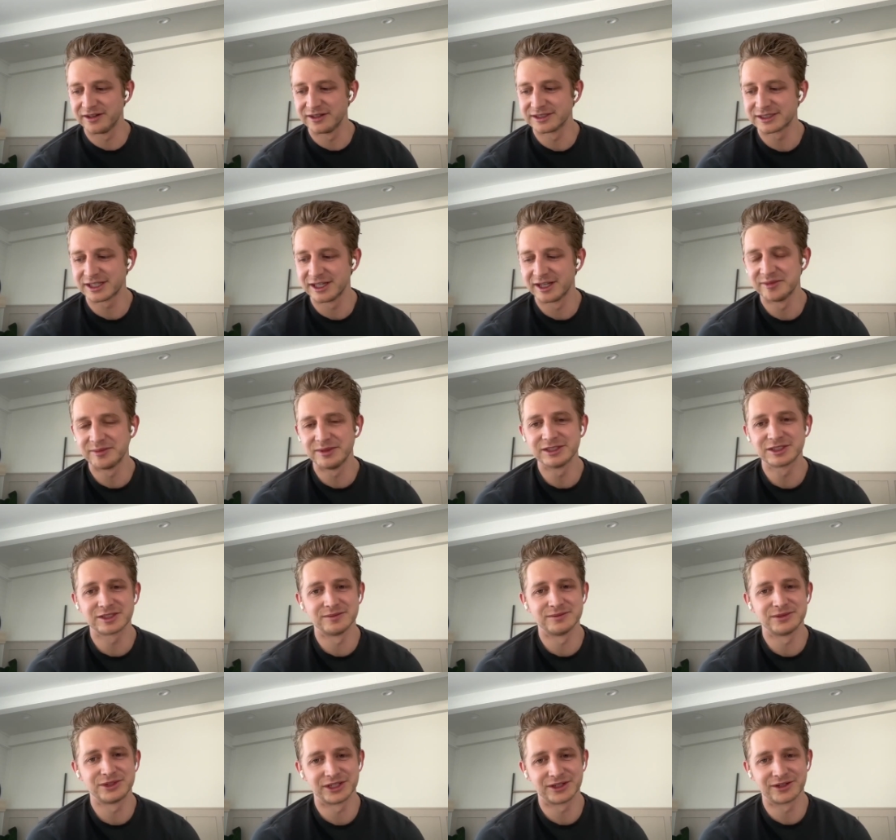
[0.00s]
There's going to be
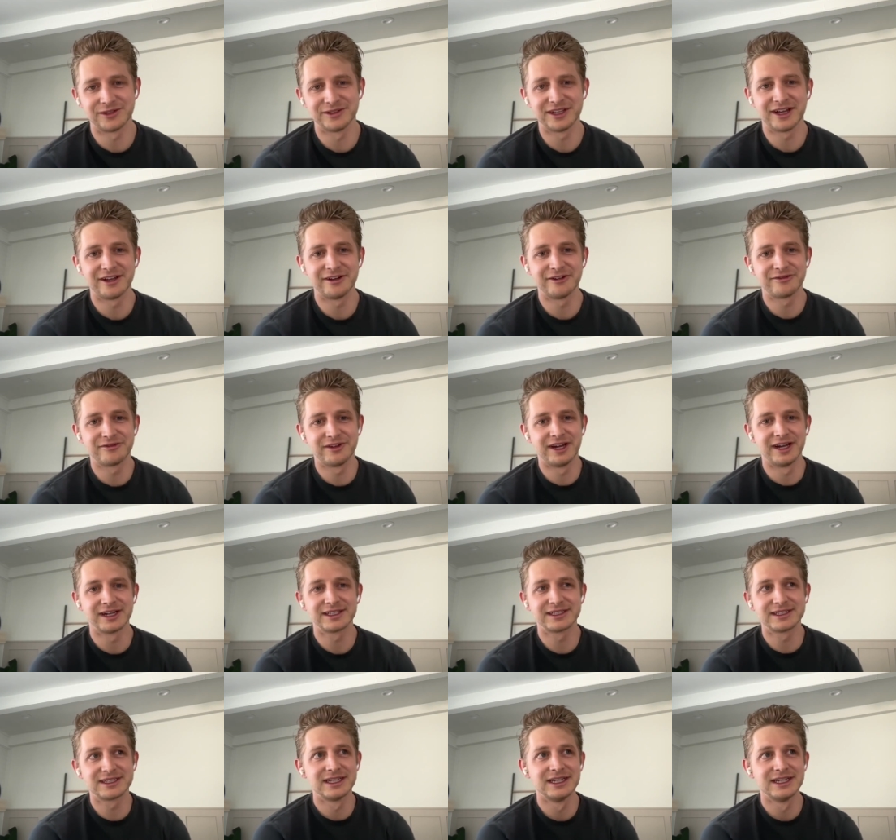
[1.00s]
some trickle down effect.